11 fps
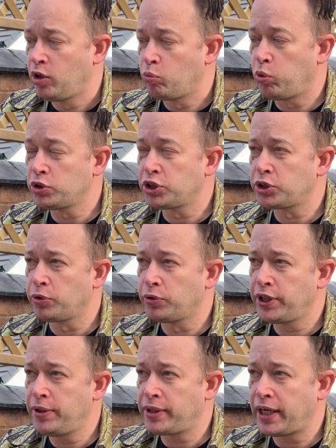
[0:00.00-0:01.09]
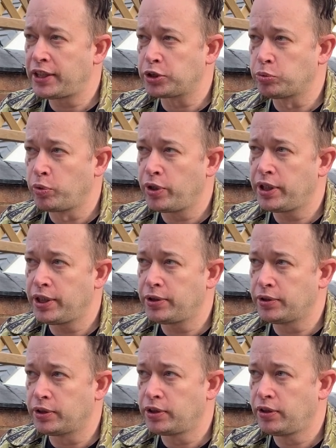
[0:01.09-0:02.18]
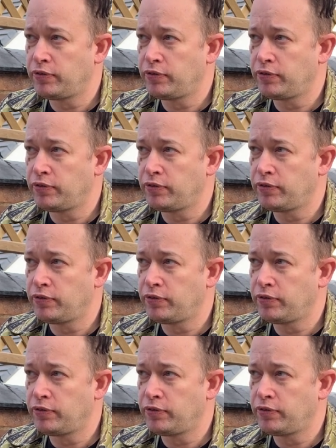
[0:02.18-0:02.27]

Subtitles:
one store in the UK that's really good